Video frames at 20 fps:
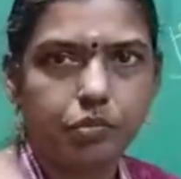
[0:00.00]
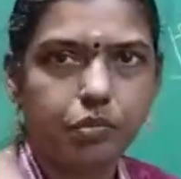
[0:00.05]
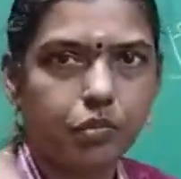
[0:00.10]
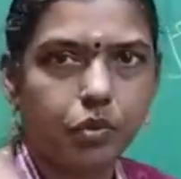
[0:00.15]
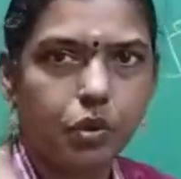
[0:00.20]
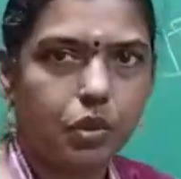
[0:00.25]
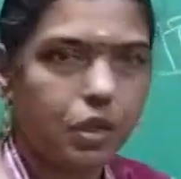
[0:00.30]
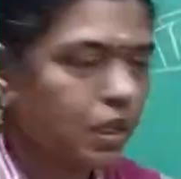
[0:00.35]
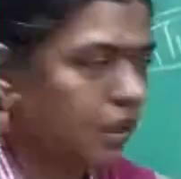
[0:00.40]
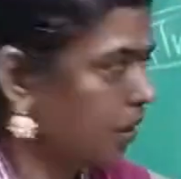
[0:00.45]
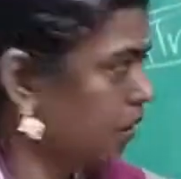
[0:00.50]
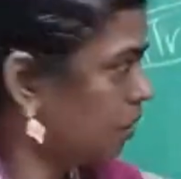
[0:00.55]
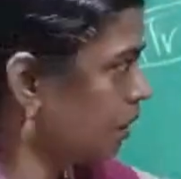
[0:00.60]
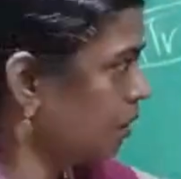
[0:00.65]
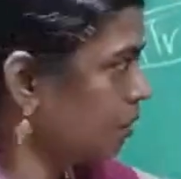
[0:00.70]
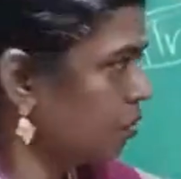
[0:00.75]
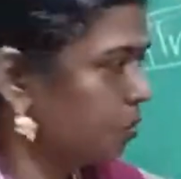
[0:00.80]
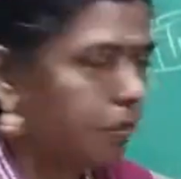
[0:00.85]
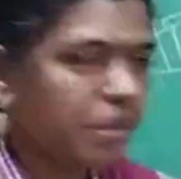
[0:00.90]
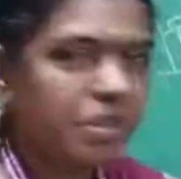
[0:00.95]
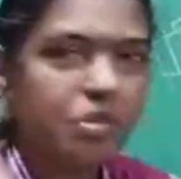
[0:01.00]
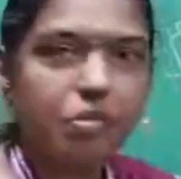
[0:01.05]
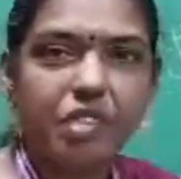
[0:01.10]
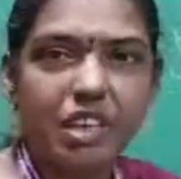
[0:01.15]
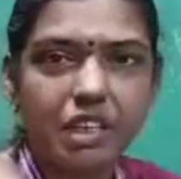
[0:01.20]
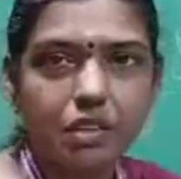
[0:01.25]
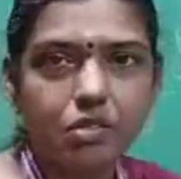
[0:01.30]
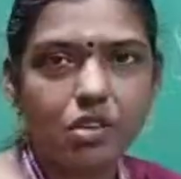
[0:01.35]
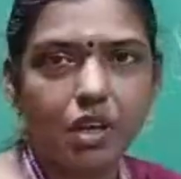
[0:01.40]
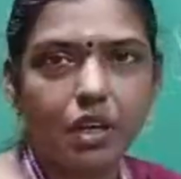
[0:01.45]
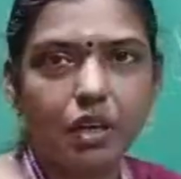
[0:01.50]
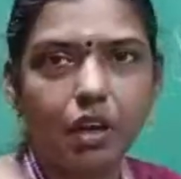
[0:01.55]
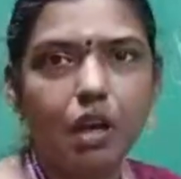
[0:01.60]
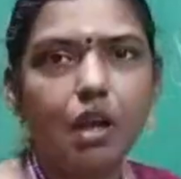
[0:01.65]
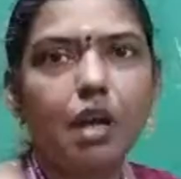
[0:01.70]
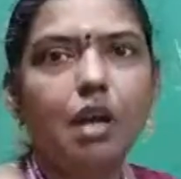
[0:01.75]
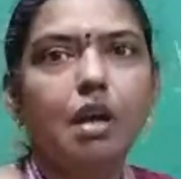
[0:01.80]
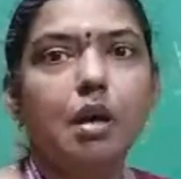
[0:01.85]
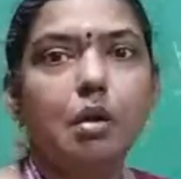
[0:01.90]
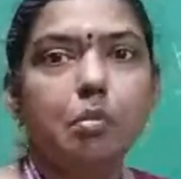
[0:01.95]
Okay, specified channel.
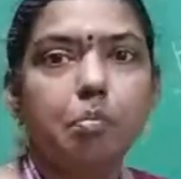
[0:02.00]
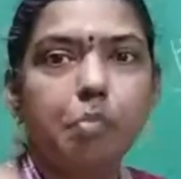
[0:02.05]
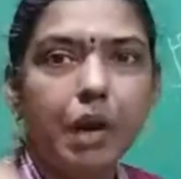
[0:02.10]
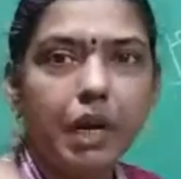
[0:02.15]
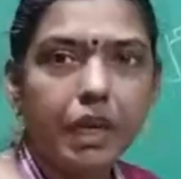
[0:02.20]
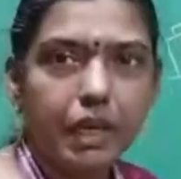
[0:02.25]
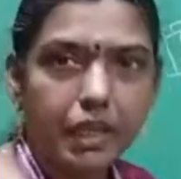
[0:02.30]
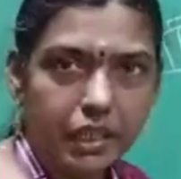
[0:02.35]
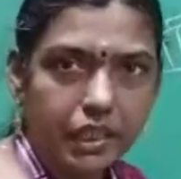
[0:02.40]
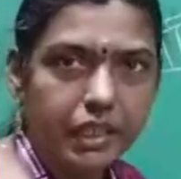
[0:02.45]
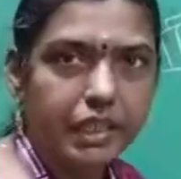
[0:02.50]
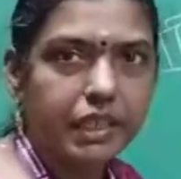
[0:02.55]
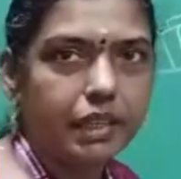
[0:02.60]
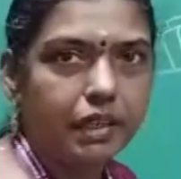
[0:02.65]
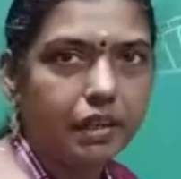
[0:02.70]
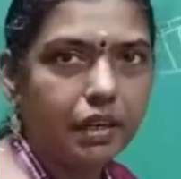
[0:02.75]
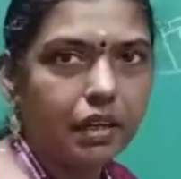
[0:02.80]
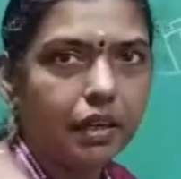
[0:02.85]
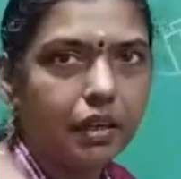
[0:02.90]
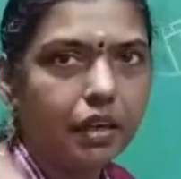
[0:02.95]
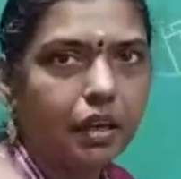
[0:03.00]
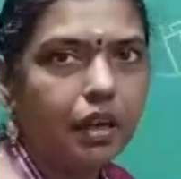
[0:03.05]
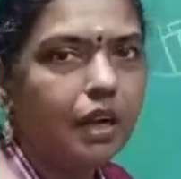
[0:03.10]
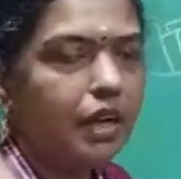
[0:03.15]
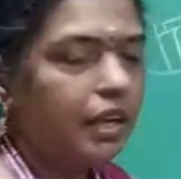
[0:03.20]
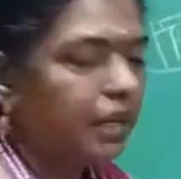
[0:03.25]
But here,